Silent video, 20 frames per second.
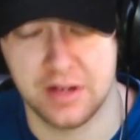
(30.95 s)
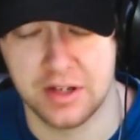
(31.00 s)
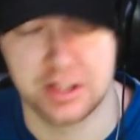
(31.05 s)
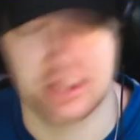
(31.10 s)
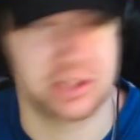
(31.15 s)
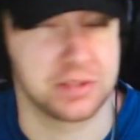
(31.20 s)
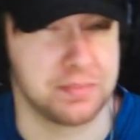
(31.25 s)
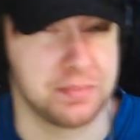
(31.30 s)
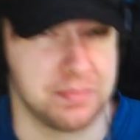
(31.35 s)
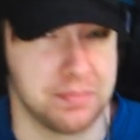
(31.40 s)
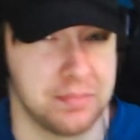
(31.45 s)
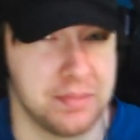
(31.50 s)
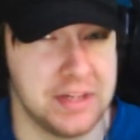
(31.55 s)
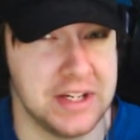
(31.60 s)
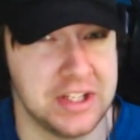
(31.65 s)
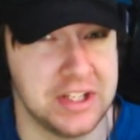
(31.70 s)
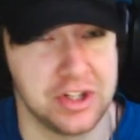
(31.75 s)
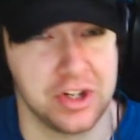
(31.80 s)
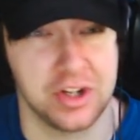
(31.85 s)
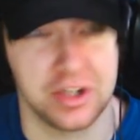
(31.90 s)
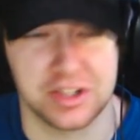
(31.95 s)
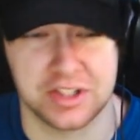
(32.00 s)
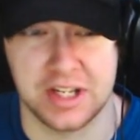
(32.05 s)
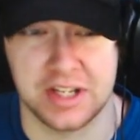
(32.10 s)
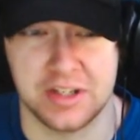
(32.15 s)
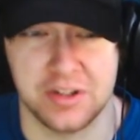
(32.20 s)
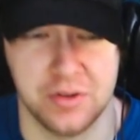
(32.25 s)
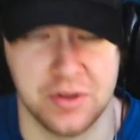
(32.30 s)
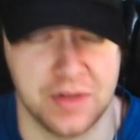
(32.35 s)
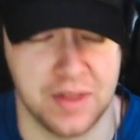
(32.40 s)
So be sure to stay
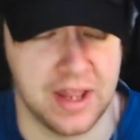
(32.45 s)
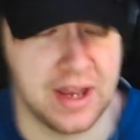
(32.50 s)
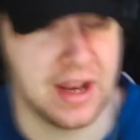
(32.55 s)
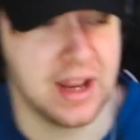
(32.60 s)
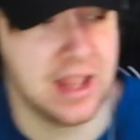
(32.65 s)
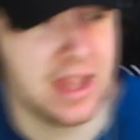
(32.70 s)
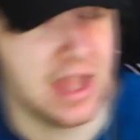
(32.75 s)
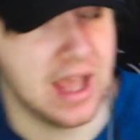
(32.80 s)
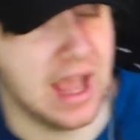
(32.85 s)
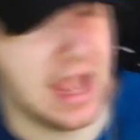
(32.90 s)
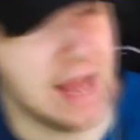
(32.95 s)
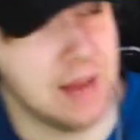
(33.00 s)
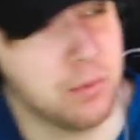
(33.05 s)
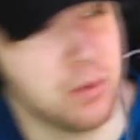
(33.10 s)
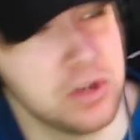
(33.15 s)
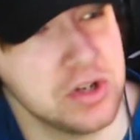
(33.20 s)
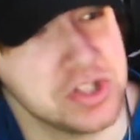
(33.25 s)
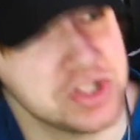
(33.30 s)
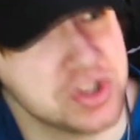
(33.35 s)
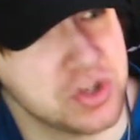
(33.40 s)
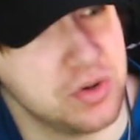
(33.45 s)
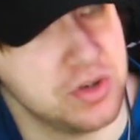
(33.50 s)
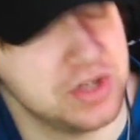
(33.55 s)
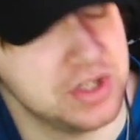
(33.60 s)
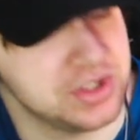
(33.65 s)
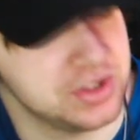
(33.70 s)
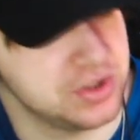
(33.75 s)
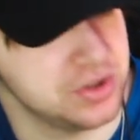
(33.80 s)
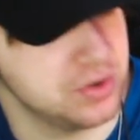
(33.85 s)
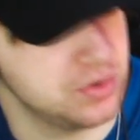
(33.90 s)
tuned to that. I was going
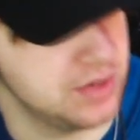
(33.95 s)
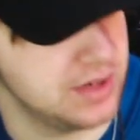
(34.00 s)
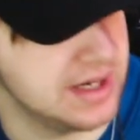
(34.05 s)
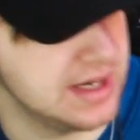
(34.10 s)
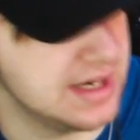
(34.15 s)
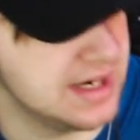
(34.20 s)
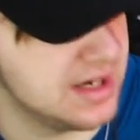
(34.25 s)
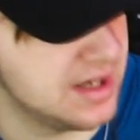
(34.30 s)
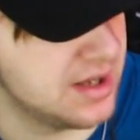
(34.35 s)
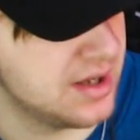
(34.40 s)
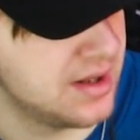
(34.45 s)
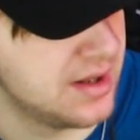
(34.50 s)
to do in a uh,